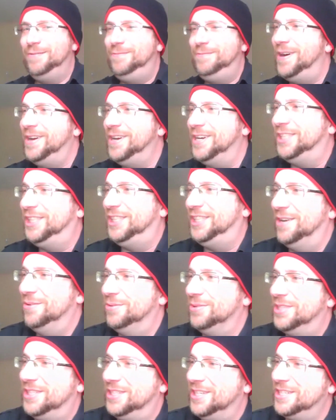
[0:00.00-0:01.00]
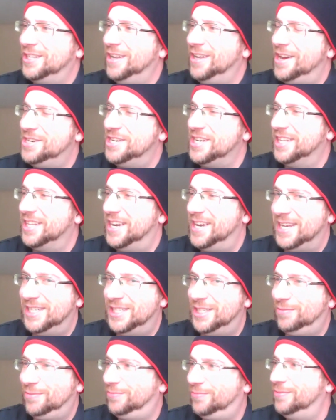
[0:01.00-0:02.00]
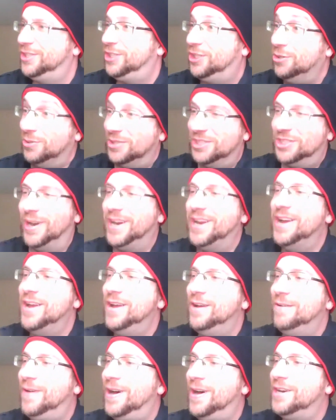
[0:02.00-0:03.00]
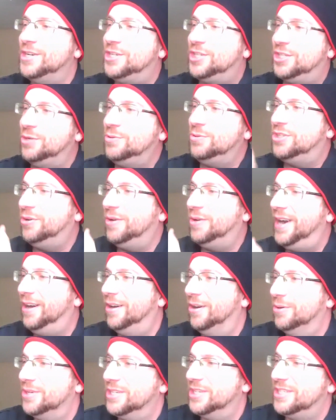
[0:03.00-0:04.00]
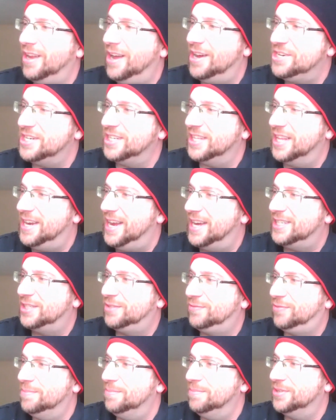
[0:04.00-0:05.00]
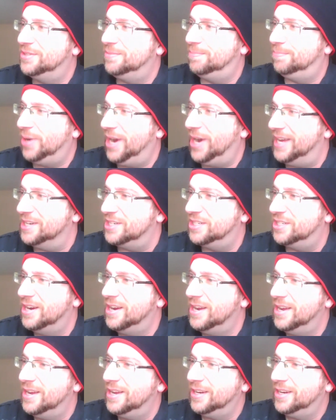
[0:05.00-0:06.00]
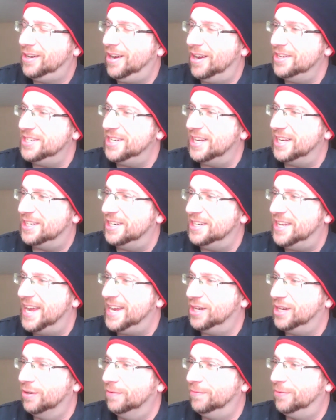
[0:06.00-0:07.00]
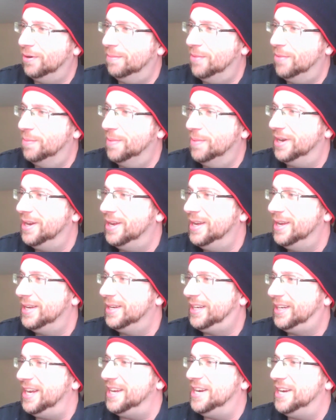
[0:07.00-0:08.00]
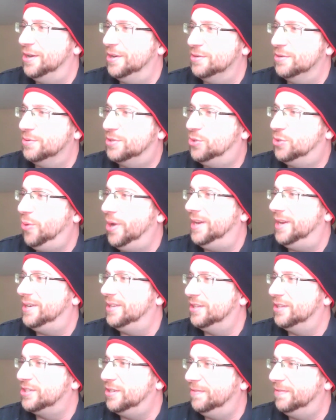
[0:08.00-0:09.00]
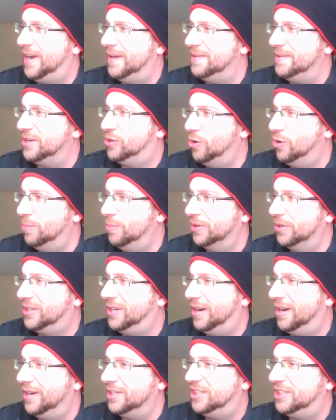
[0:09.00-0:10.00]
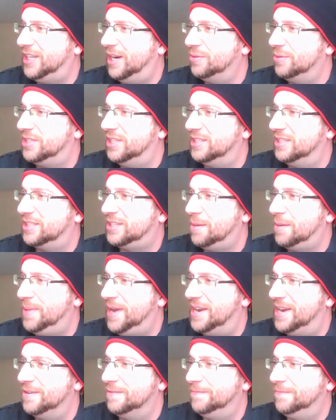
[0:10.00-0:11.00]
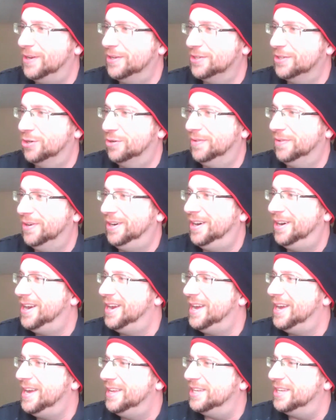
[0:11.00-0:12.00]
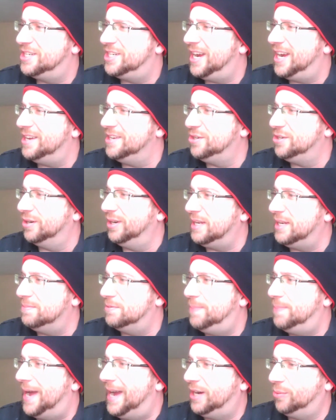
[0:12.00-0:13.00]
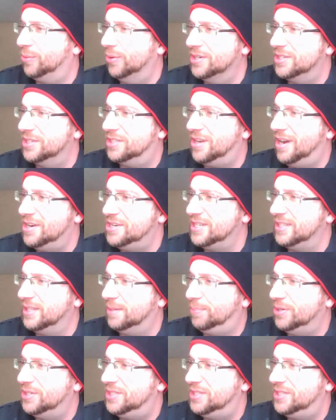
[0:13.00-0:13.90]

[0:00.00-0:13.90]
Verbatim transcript: Fauna shouts, dislodging the nest, shoots, sorry. Fauna shoots her arrow, dislodging the nest from its branch, causing it to dangle for a moment. Get here, you twit, the surviving kobold guard shouts as his companion falls over. The challenger leaps backwards, dodging the